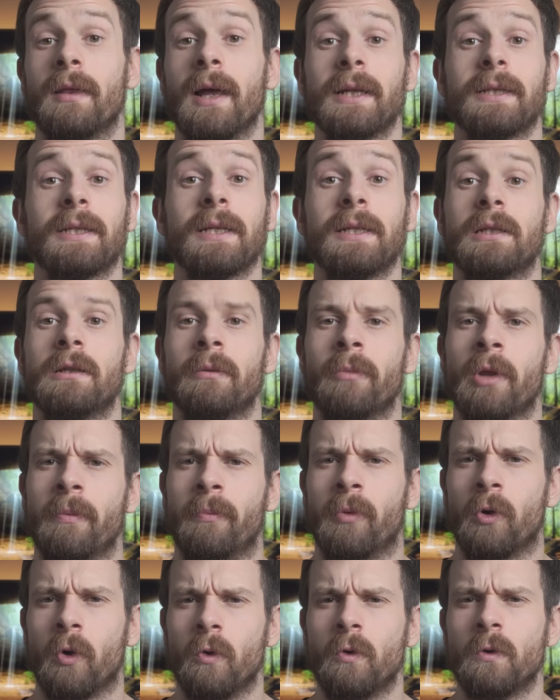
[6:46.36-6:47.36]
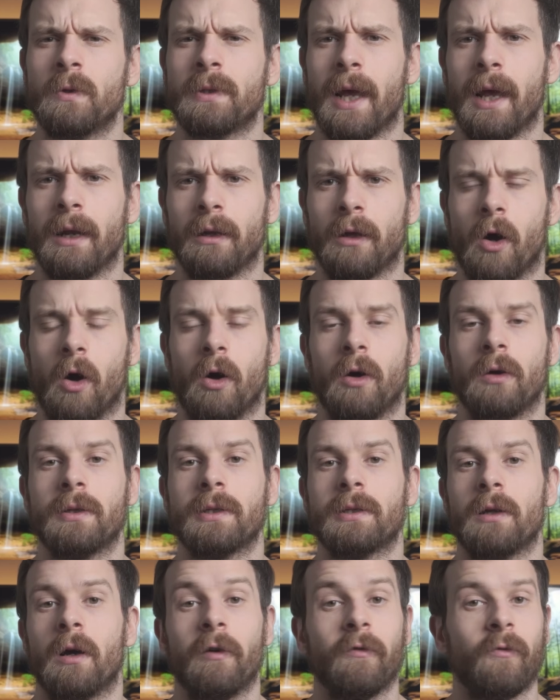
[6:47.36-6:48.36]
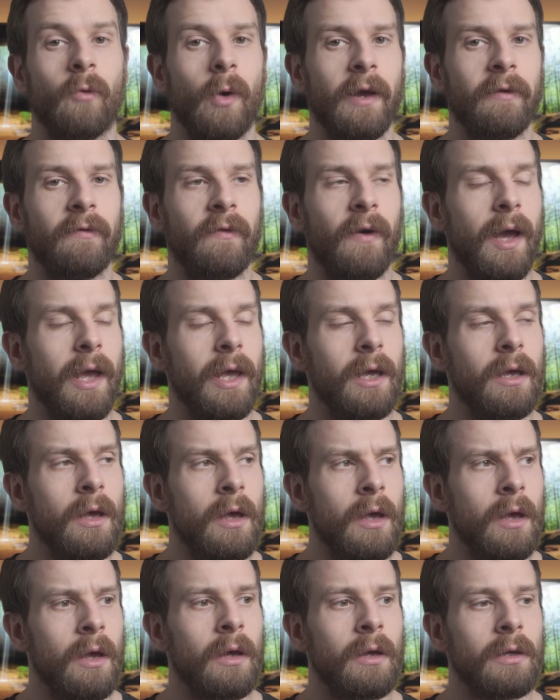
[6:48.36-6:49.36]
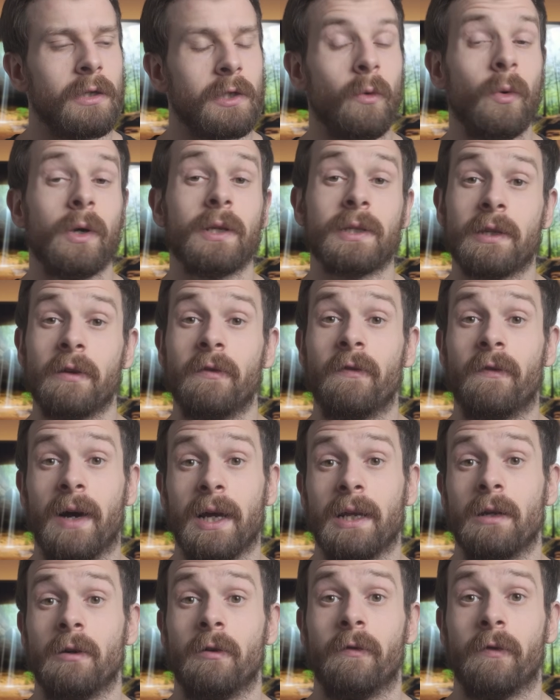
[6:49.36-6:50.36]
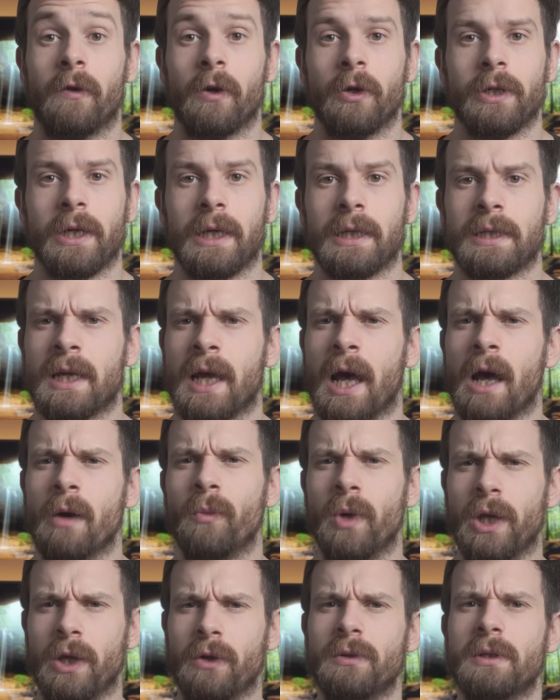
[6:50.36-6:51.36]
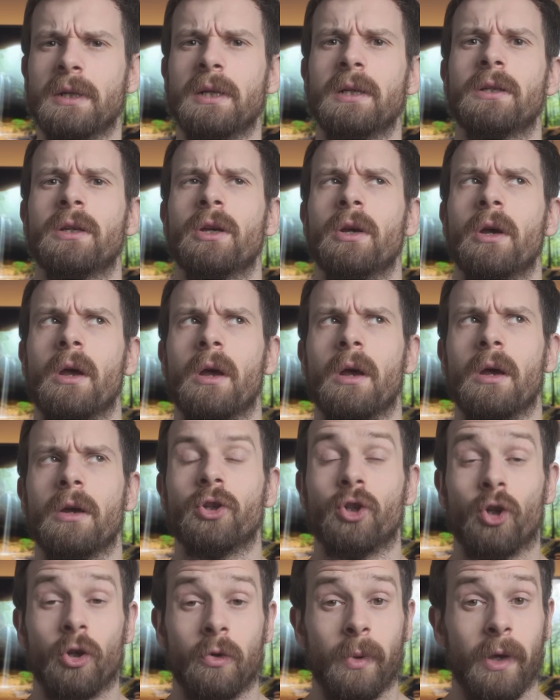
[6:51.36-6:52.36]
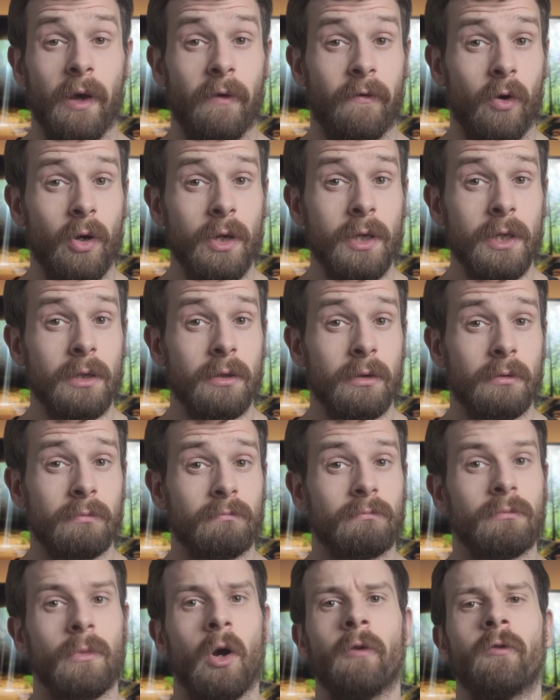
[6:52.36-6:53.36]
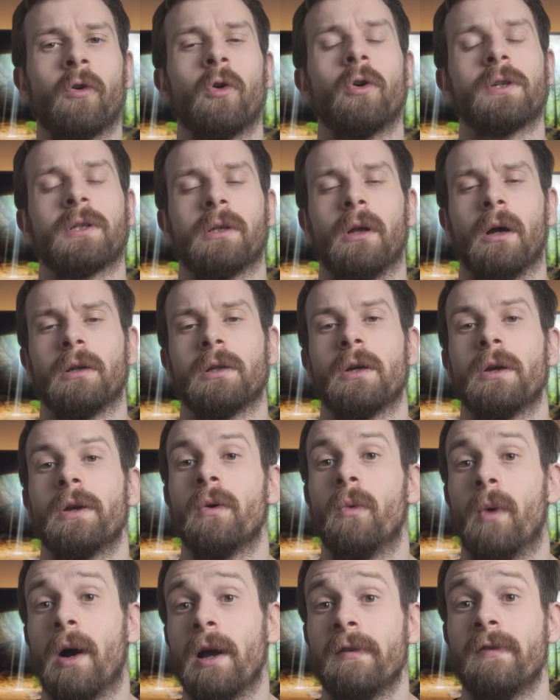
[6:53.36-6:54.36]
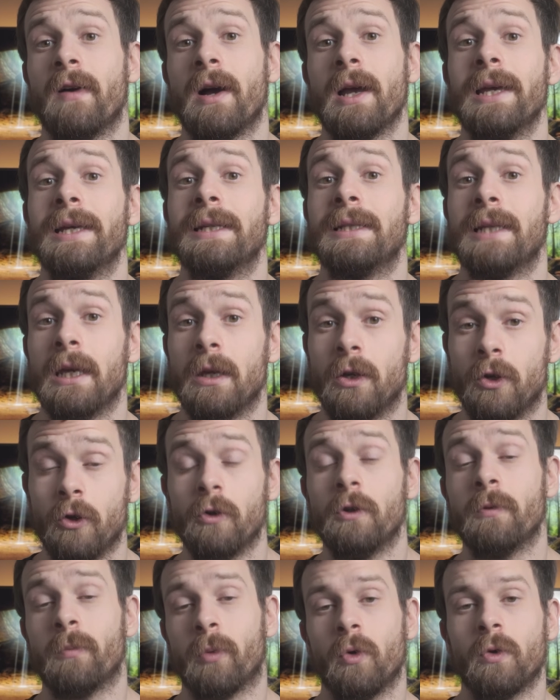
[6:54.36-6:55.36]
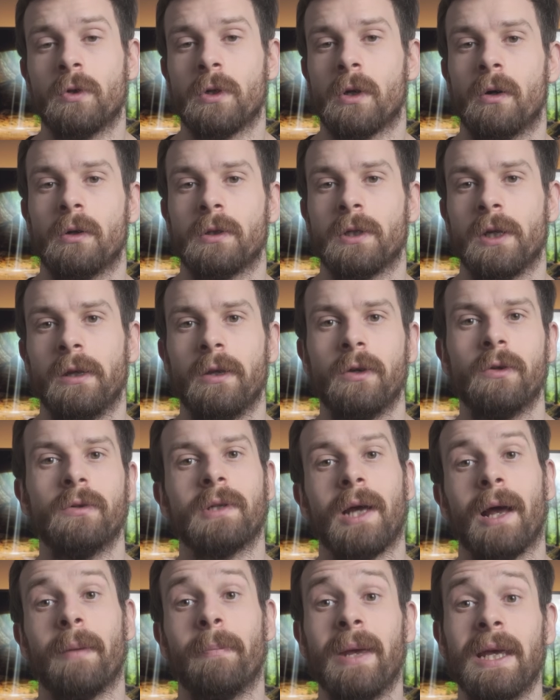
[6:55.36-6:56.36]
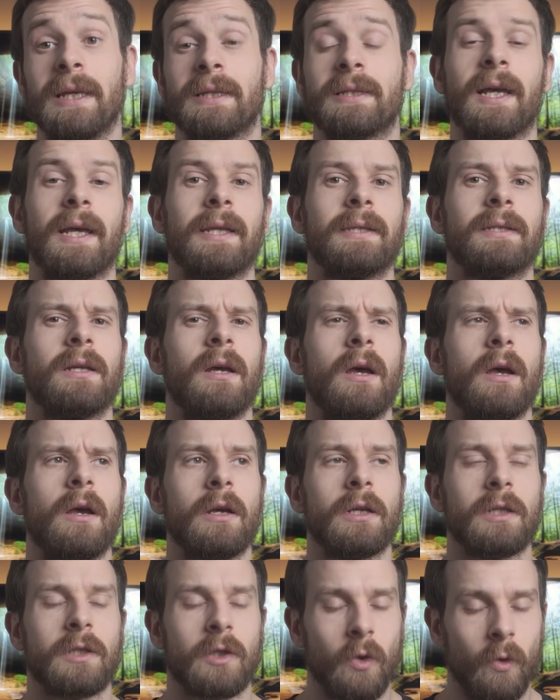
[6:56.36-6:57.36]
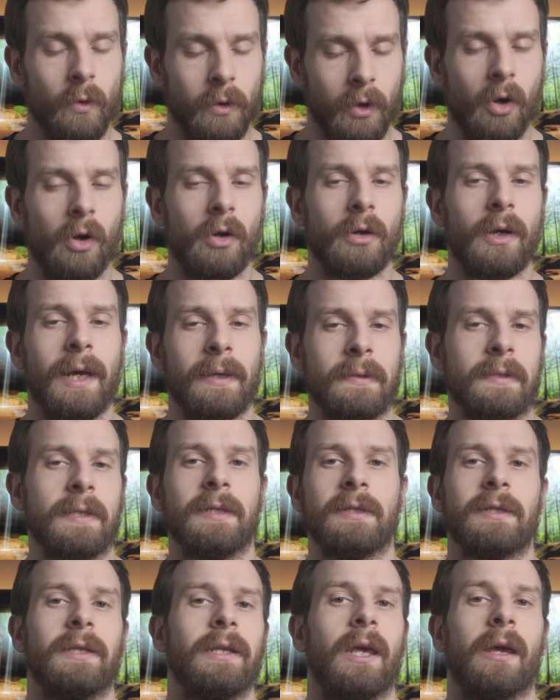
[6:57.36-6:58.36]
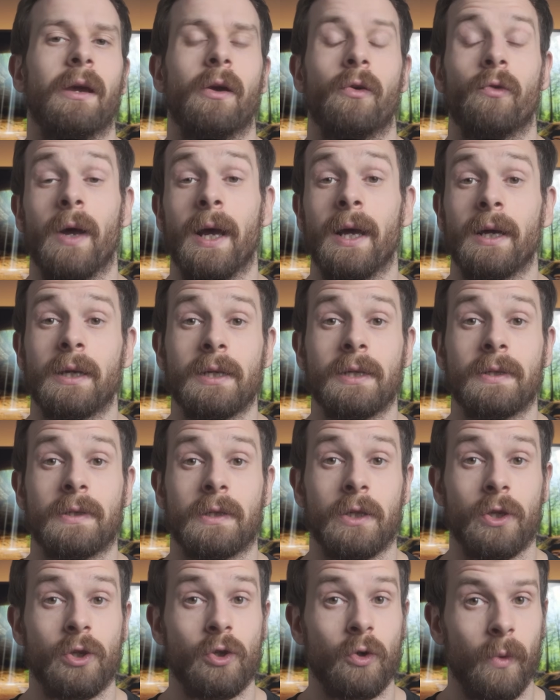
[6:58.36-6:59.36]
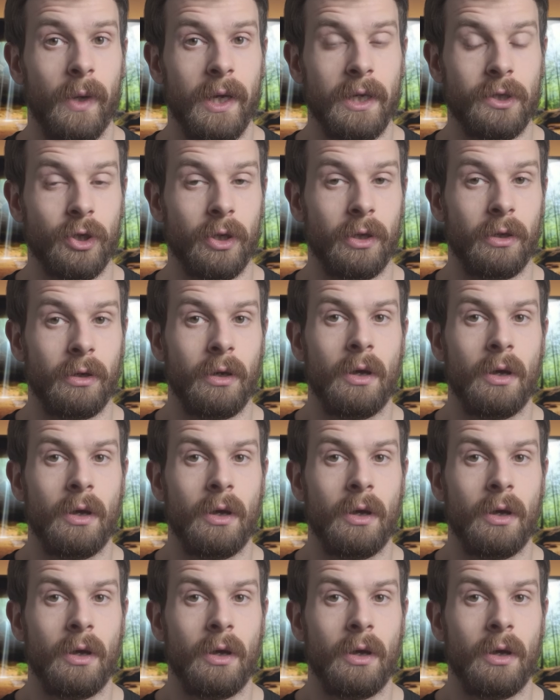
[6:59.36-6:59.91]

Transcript: That is some of the pros and cons of Wi-Fi. So what's the final verdict? Can we use it? Should we avoid it? Of course not. Wi-Fi is a good protocol to use and makes sense so long as it's the correct situation.